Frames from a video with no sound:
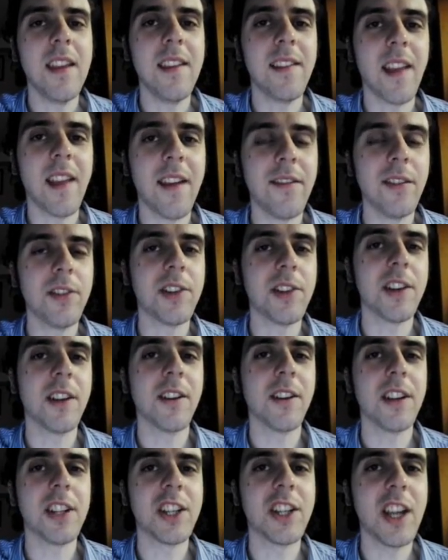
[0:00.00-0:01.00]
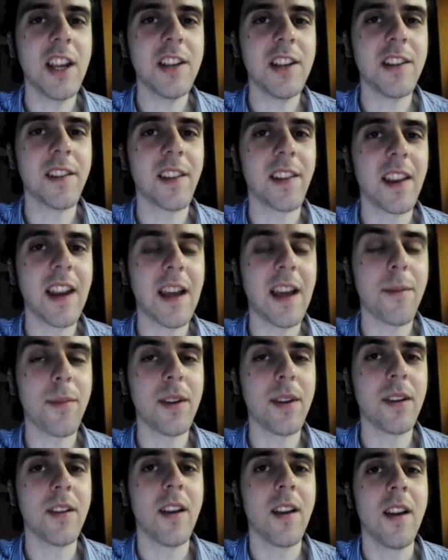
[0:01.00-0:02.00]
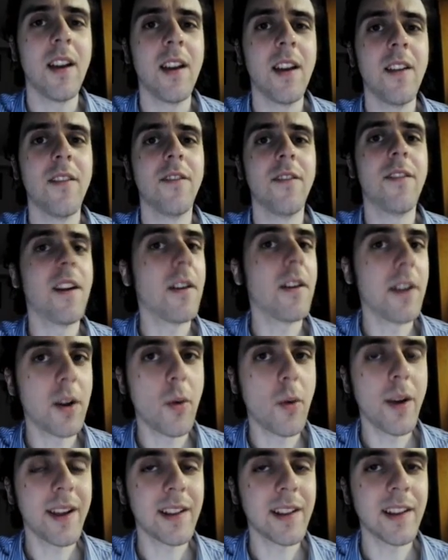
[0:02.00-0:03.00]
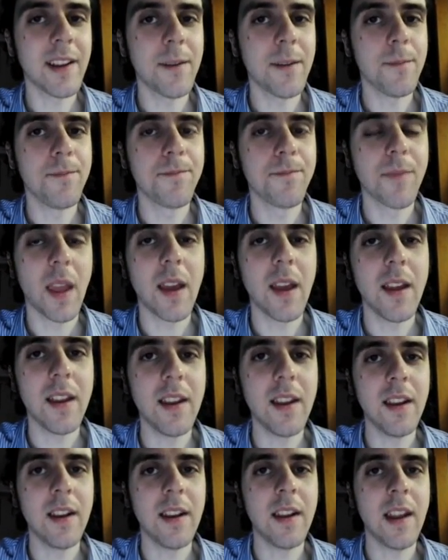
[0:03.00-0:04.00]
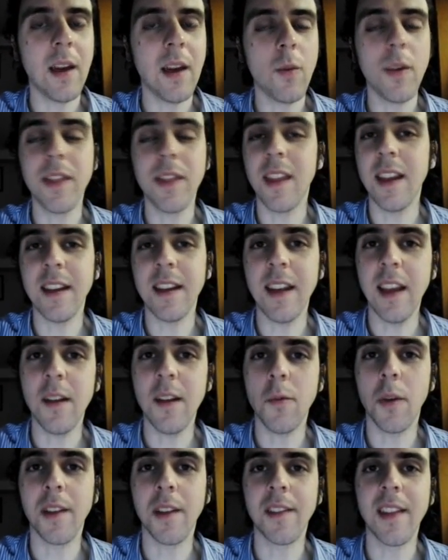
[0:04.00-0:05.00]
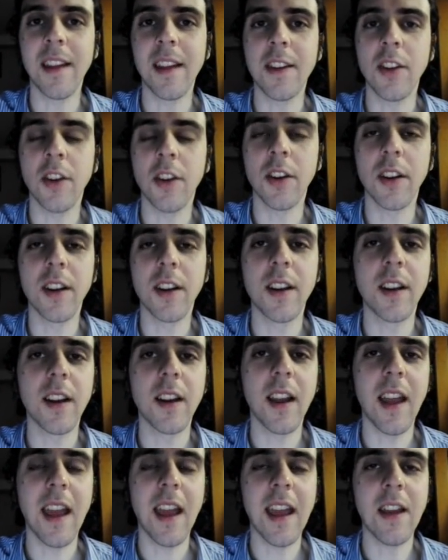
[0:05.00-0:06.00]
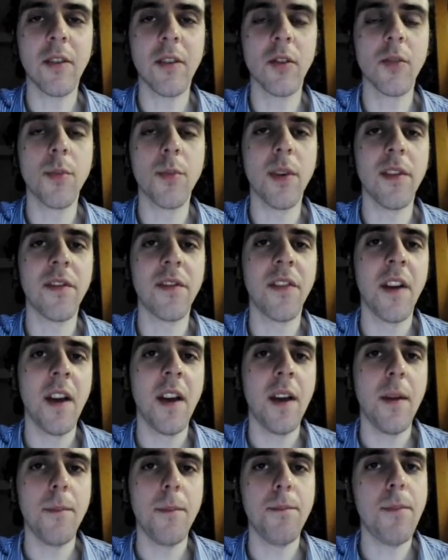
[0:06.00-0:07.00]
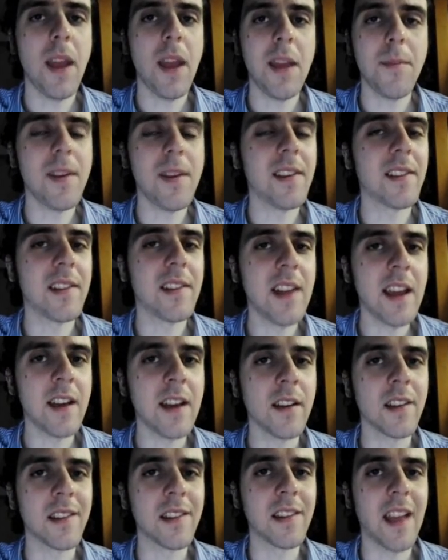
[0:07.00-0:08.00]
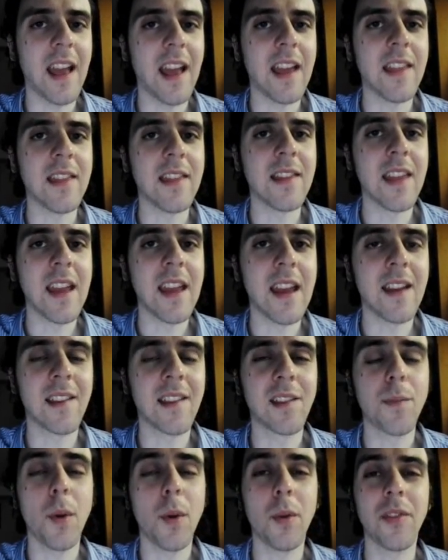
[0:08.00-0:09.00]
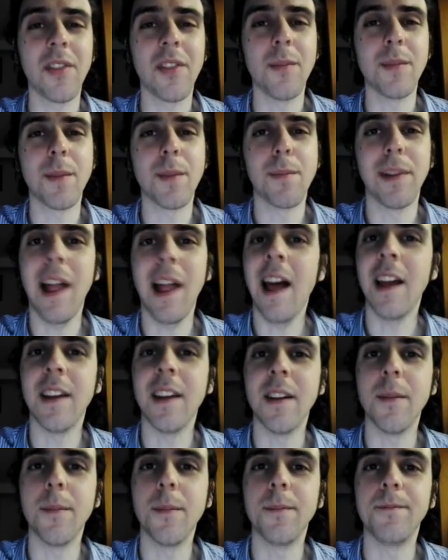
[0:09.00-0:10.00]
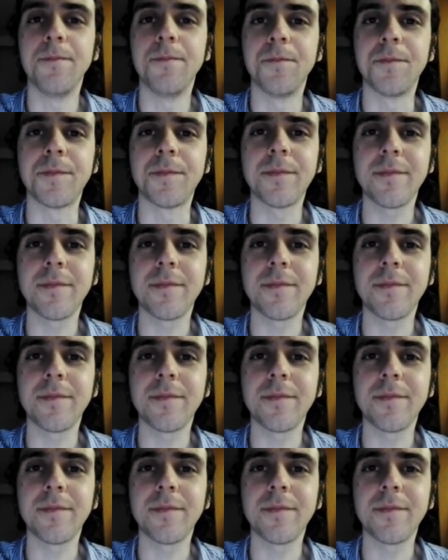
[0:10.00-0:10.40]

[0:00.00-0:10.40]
these evolutionary changes can happen very quickly. Now, what they did was they took a group of baby snails and they exposed them to platinum.